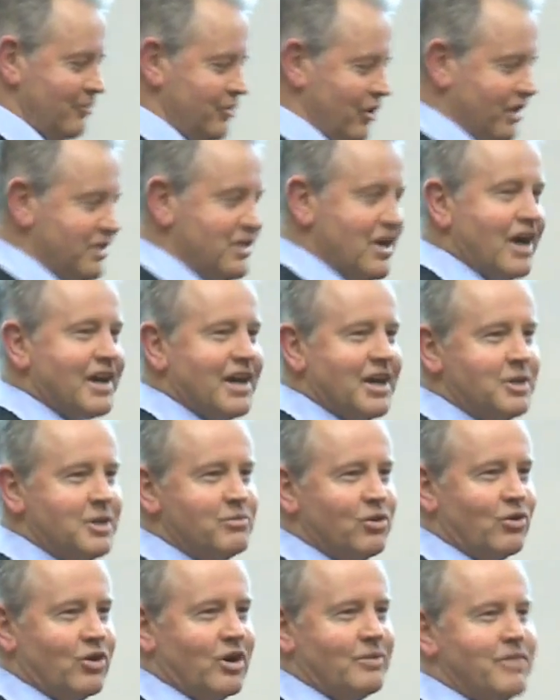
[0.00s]
I'm not young
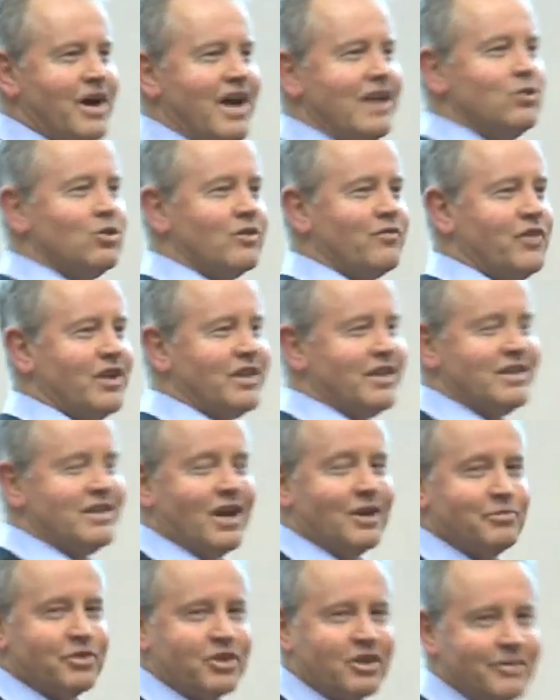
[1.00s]
anymore. I may look
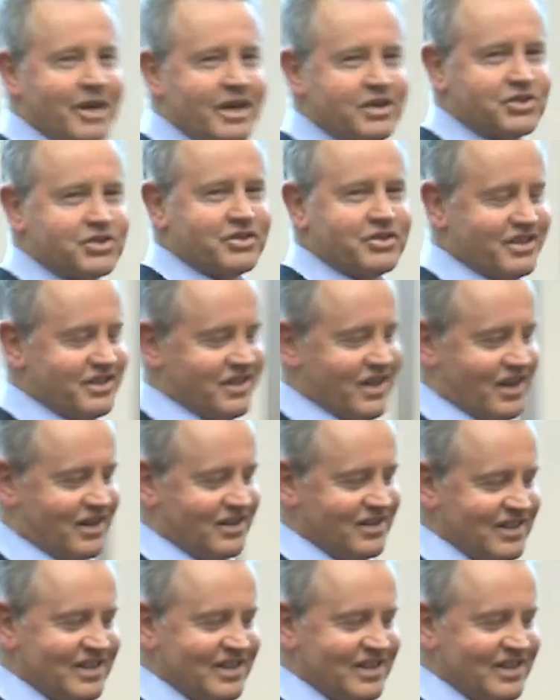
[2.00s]
fairly young, but I'm actually